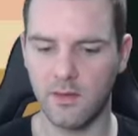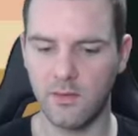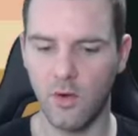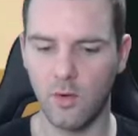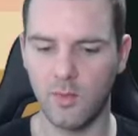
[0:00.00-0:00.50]

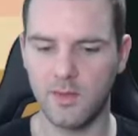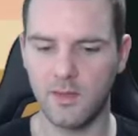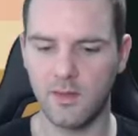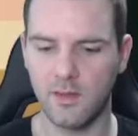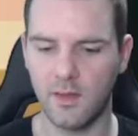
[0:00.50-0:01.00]
No
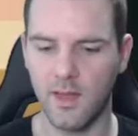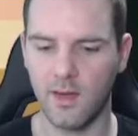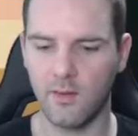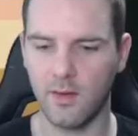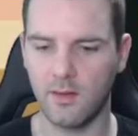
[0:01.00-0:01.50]
material on that
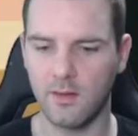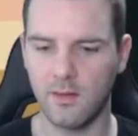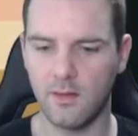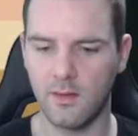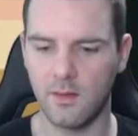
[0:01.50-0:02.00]
one.
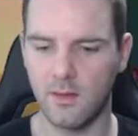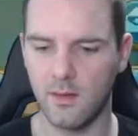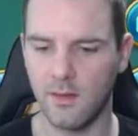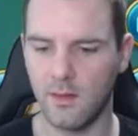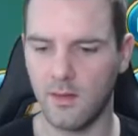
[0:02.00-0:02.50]

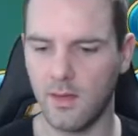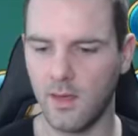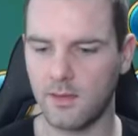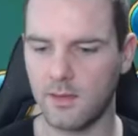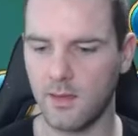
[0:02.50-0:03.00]

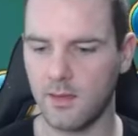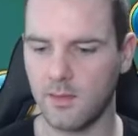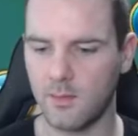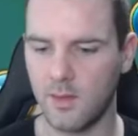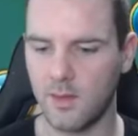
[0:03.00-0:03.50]
That stinks.
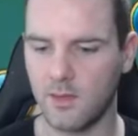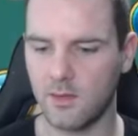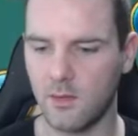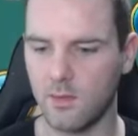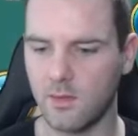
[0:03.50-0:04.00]
But let's
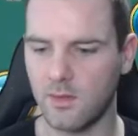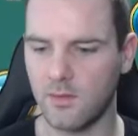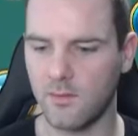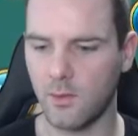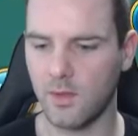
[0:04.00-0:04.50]
go to this
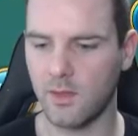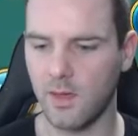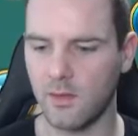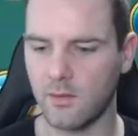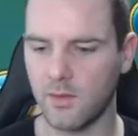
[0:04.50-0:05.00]

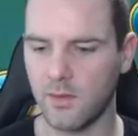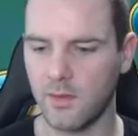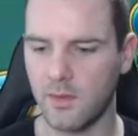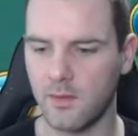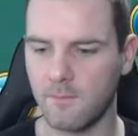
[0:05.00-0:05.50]
49 over
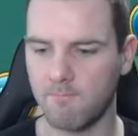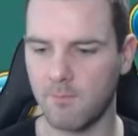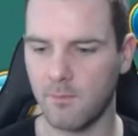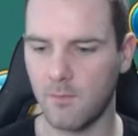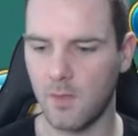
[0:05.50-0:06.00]
here.
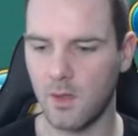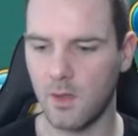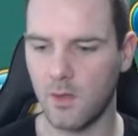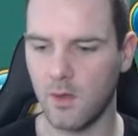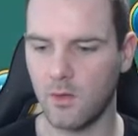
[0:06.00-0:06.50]

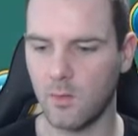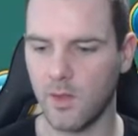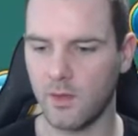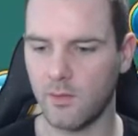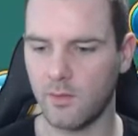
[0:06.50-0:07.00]
Who am I
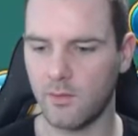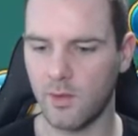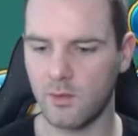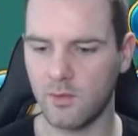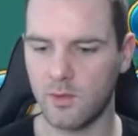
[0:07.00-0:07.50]
going to run
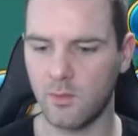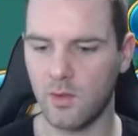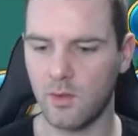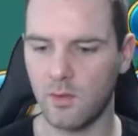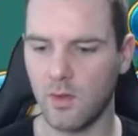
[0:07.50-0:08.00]
first? We'll just put
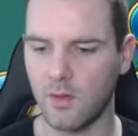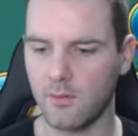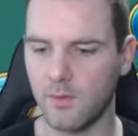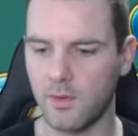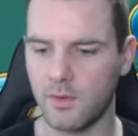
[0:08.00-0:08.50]
Lohar
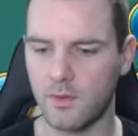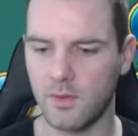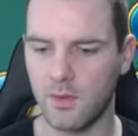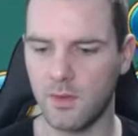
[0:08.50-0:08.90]
first.